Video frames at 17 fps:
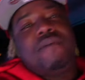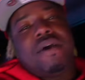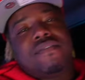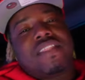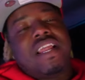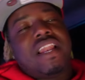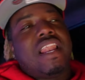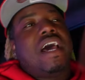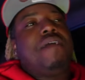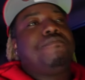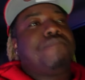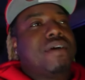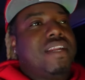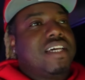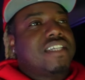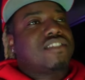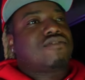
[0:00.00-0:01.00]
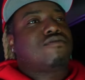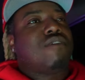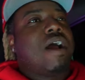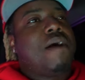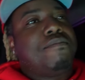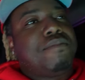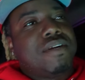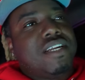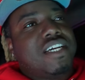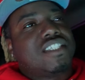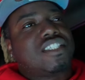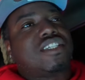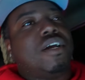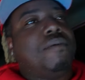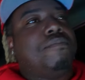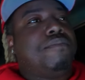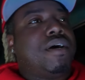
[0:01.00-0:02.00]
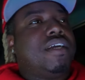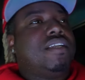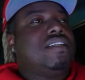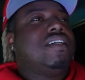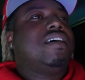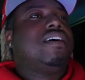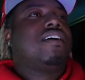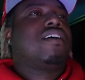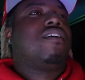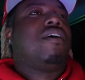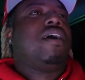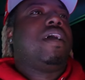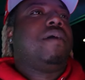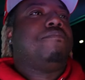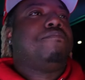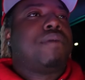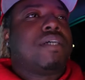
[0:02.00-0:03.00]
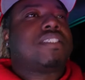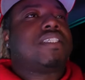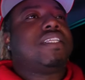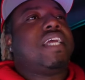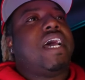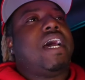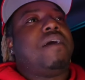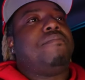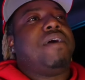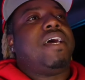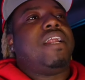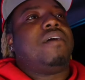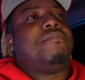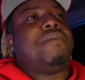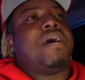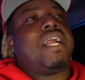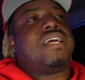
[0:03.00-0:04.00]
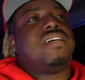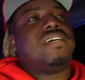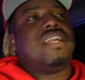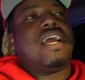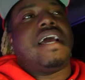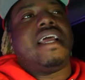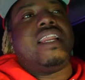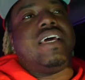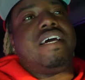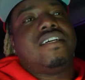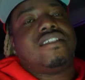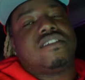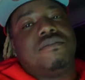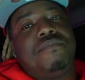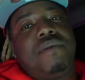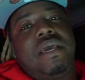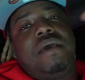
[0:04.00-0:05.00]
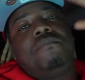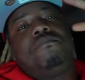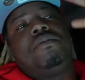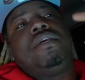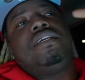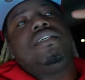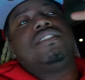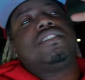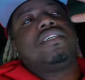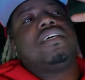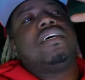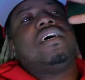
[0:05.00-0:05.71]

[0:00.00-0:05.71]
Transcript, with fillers: man. That like button, that subscribe button, that share button. Go ahead, bust it down, man. I'm out of here like last year, man. Peace.